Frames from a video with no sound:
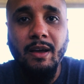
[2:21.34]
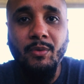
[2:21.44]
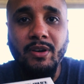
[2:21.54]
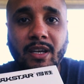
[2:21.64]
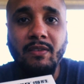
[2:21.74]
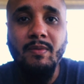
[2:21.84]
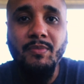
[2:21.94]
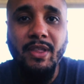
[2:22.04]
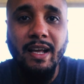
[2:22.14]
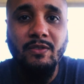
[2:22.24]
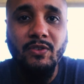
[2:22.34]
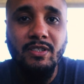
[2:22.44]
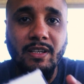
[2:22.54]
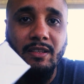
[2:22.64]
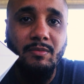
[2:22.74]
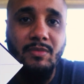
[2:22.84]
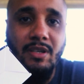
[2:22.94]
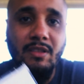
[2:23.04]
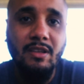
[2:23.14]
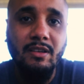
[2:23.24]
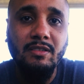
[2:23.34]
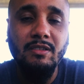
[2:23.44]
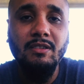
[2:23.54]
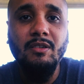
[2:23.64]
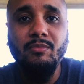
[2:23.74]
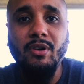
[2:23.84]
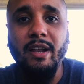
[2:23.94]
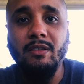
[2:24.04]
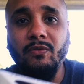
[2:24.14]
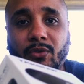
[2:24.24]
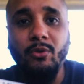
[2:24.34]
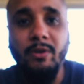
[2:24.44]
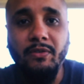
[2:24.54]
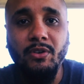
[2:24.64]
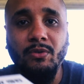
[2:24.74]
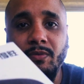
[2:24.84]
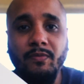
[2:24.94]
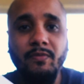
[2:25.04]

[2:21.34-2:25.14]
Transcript: I want to give them thanks for sending me this product for review.